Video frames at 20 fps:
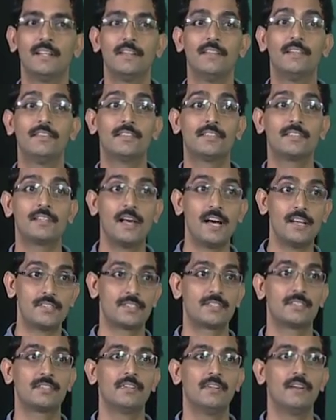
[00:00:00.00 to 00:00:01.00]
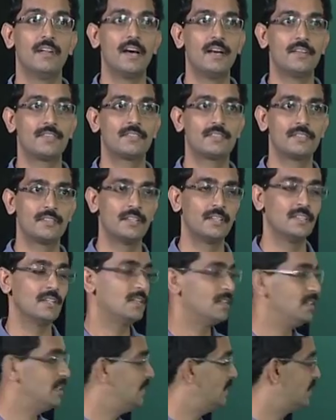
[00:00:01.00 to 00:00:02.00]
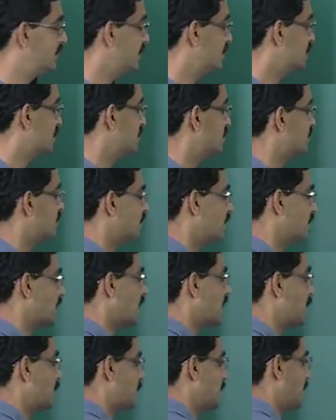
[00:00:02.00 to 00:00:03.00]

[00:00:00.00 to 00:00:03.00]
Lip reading: This is loss in the sense of dropped